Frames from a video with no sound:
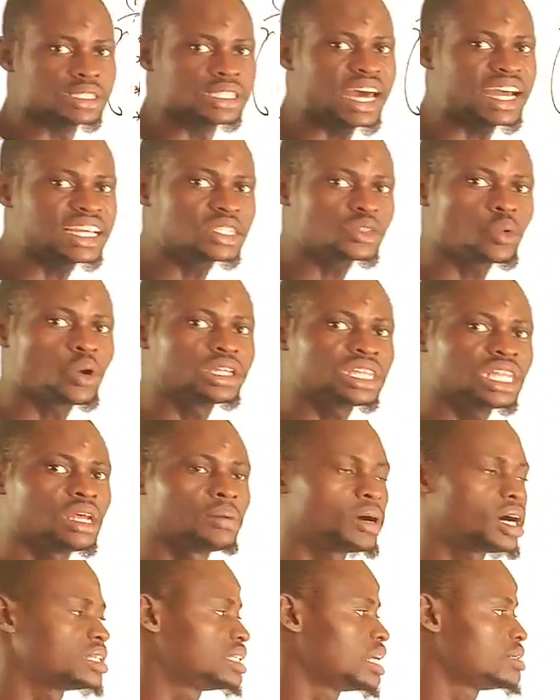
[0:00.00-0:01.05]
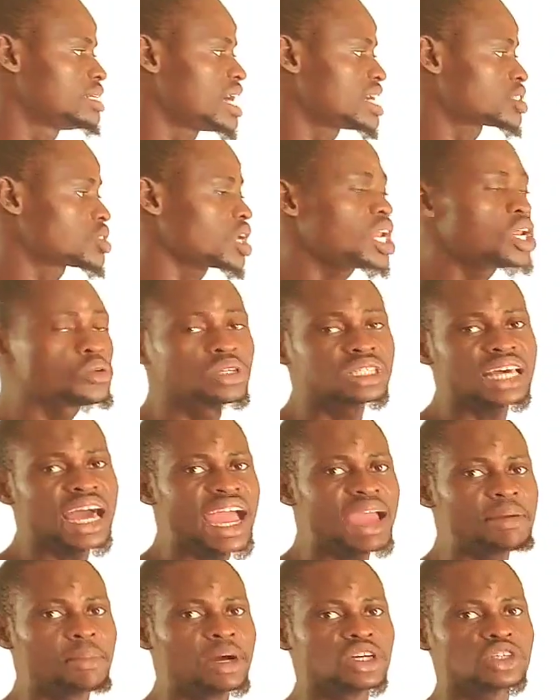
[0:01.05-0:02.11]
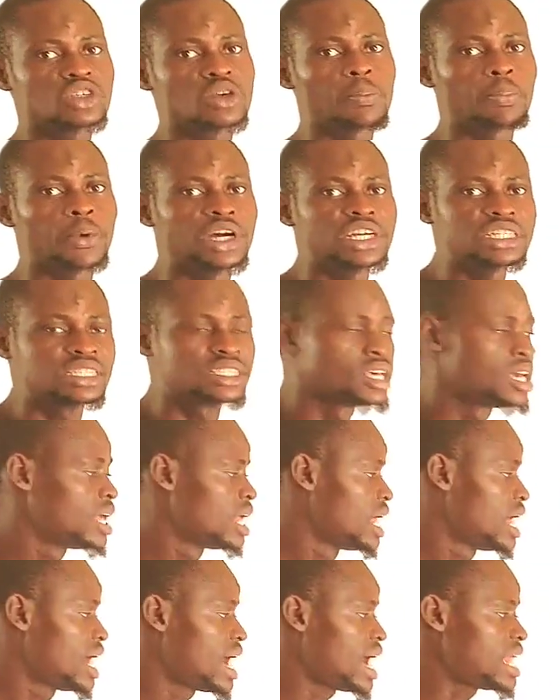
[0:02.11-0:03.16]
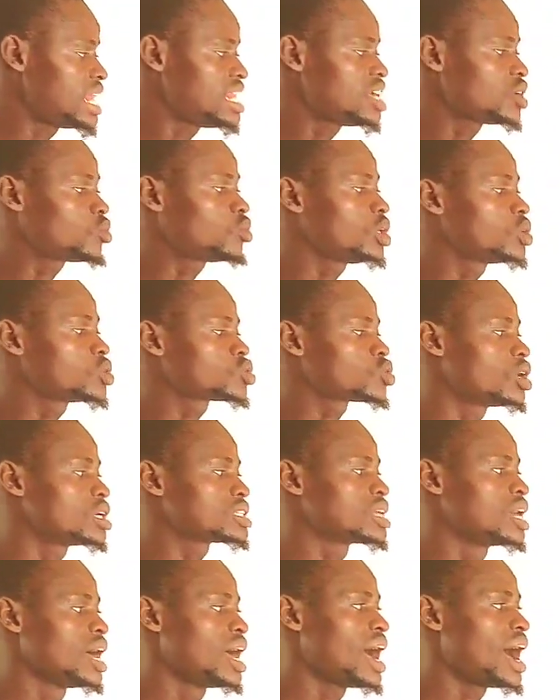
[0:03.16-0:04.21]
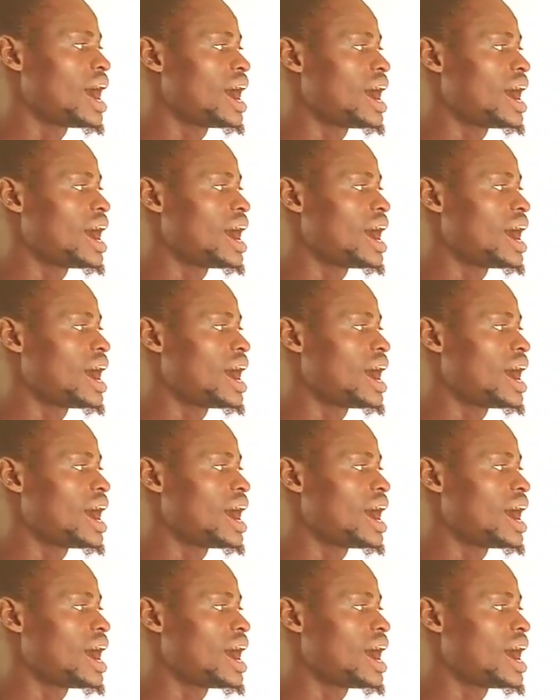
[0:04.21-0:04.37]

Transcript: That is one thing about them. They are solid with high melting points and liquid with what?